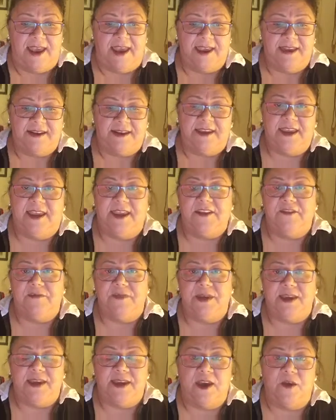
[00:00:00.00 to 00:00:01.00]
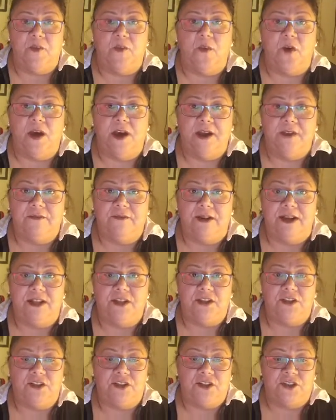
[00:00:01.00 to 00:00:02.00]
and it gave me a wide
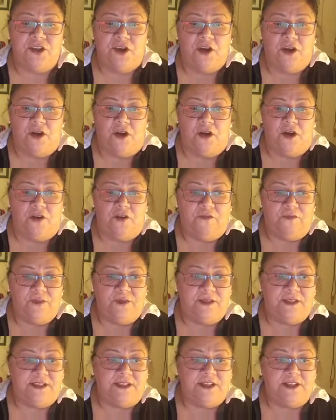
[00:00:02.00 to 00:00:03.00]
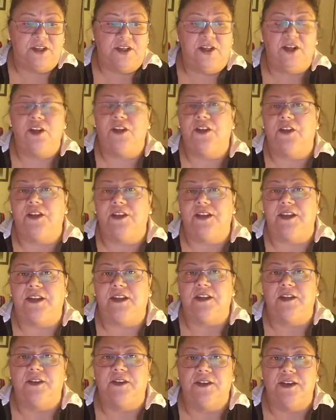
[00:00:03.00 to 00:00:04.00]
range of music to learn,
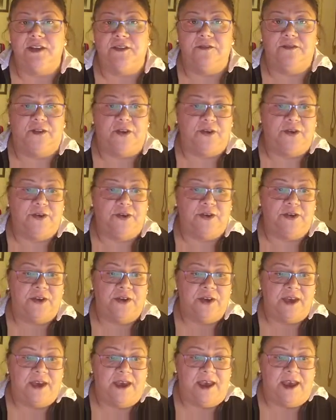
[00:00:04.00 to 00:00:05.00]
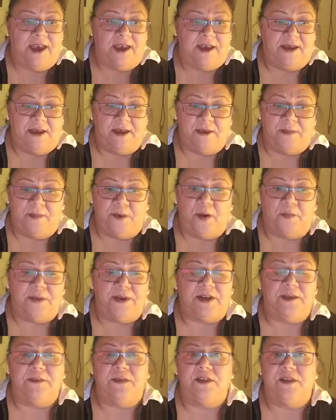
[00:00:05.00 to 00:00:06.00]
including folk,
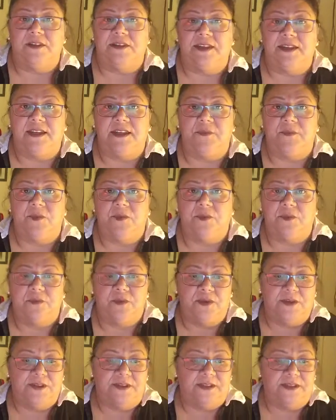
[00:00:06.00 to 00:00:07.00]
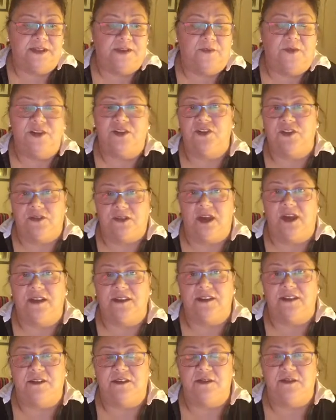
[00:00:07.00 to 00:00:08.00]
popular music and world music, which I
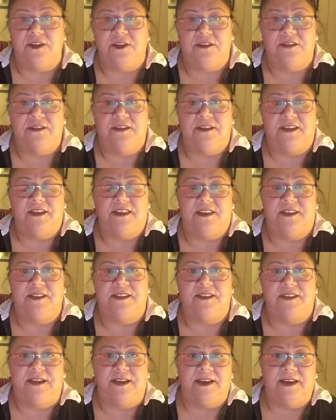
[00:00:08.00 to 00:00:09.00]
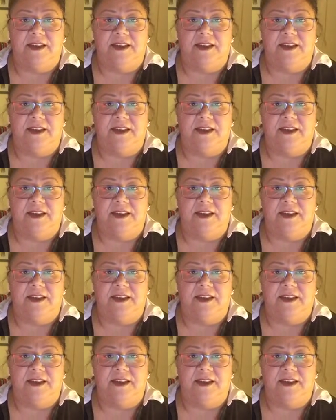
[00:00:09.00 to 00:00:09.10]
still use to this day.